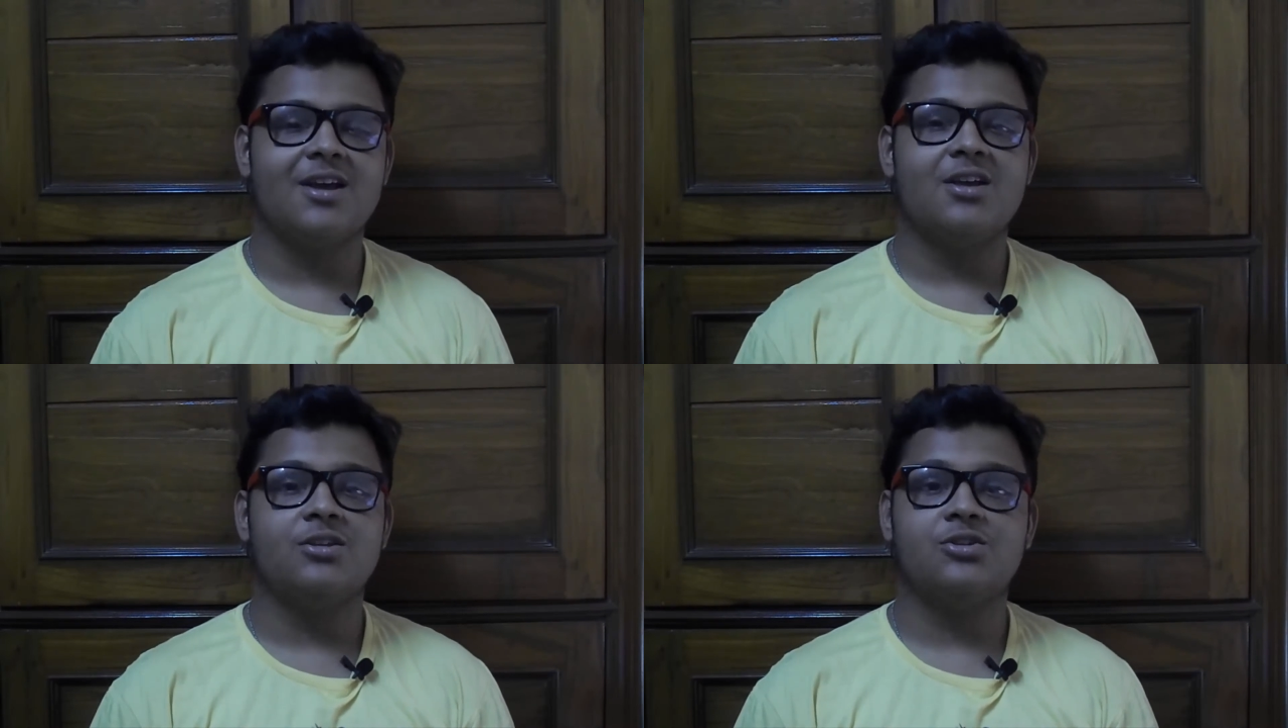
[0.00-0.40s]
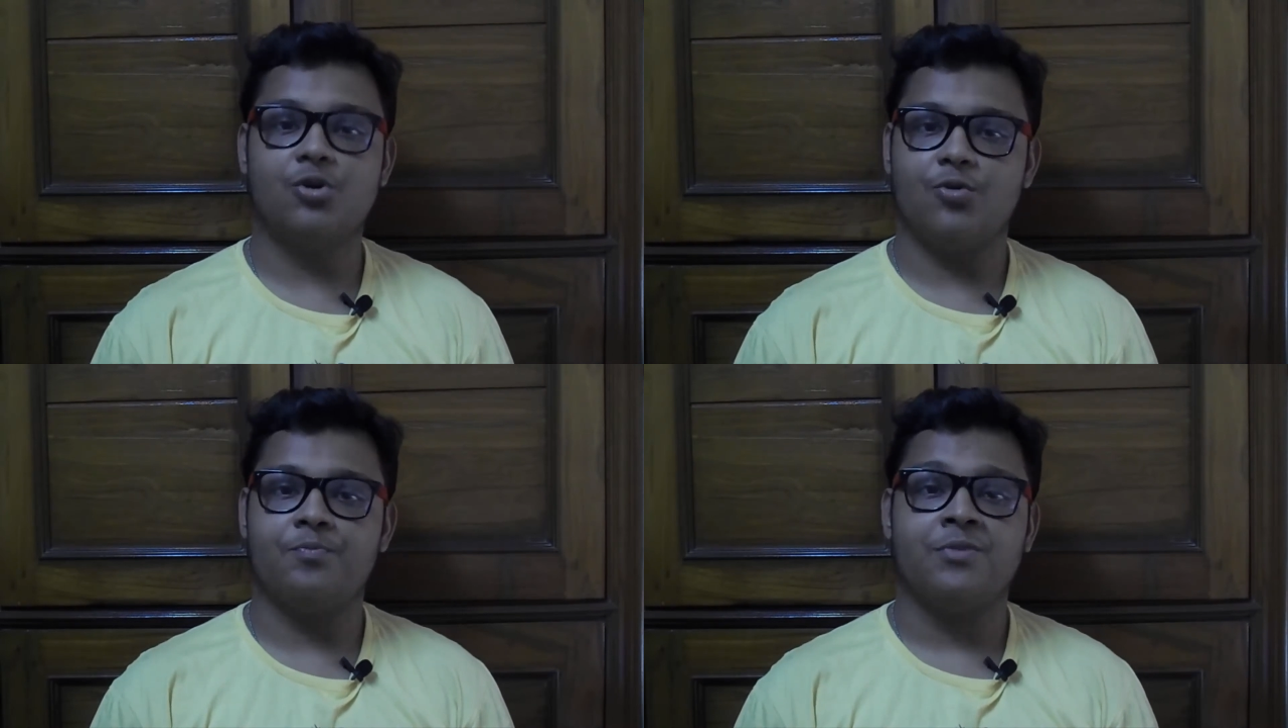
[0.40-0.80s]

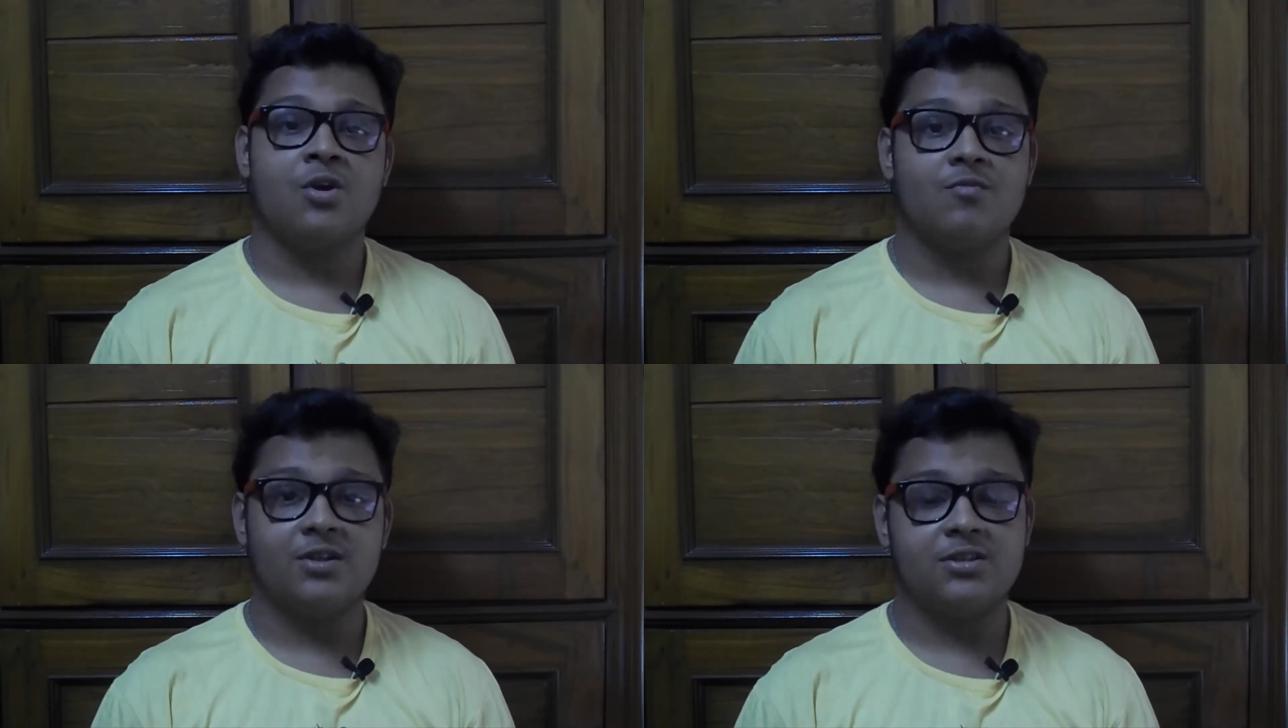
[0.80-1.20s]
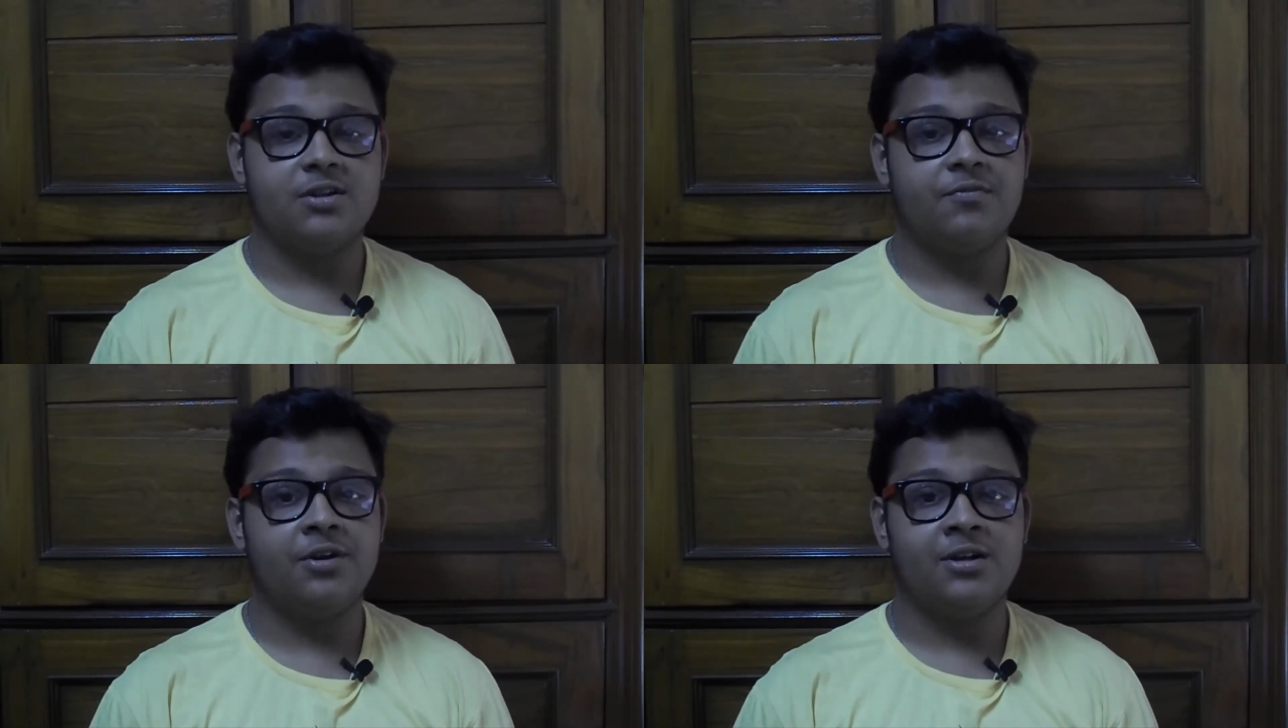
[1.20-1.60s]
So, what's
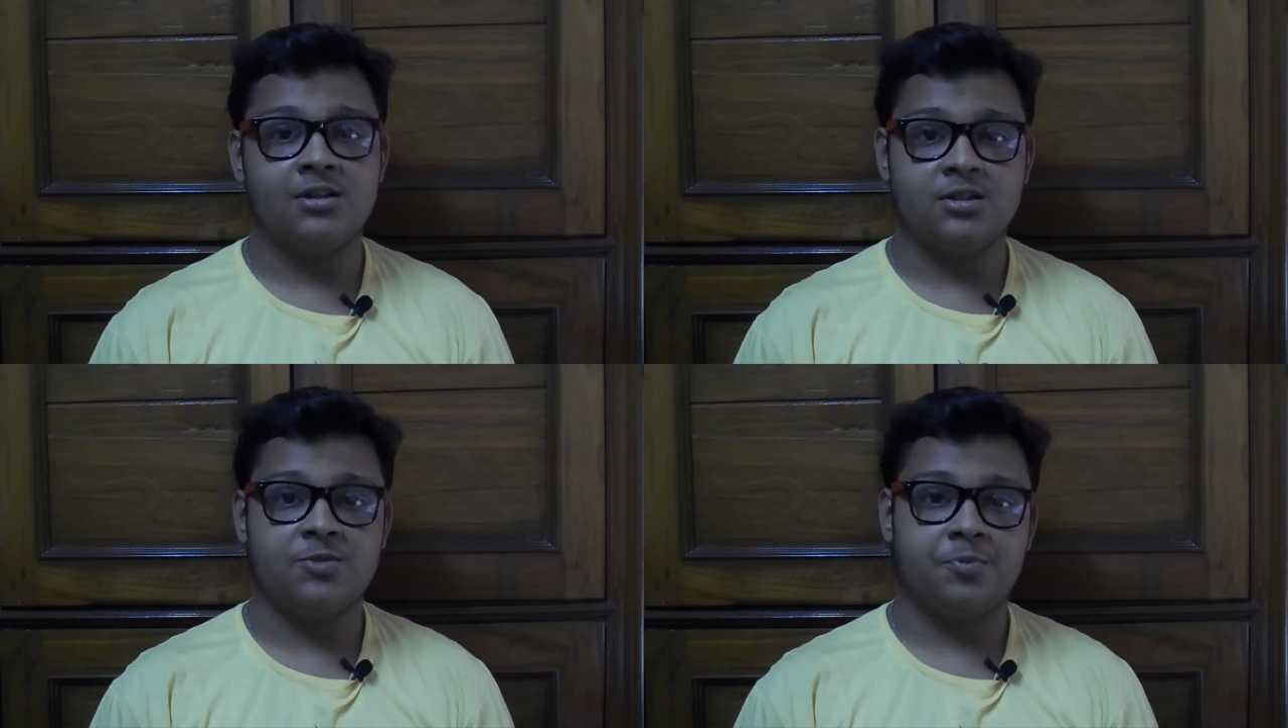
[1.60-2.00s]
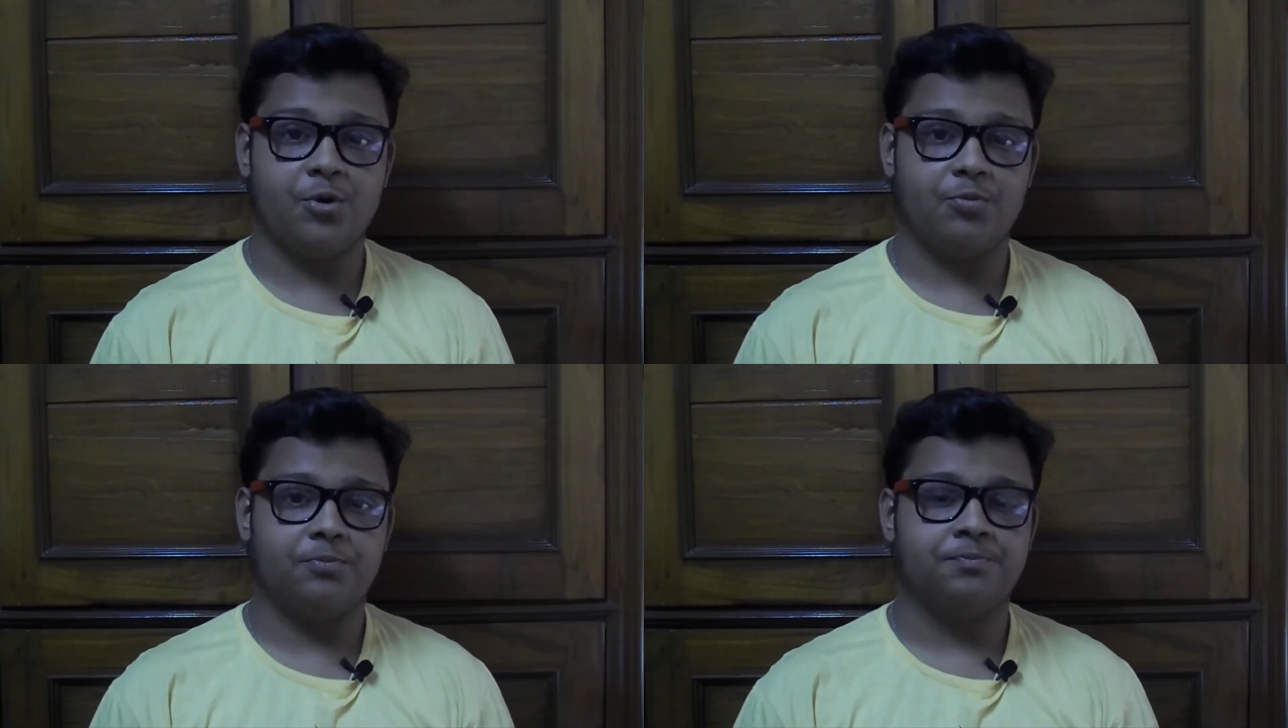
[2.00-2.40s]
different in this probe?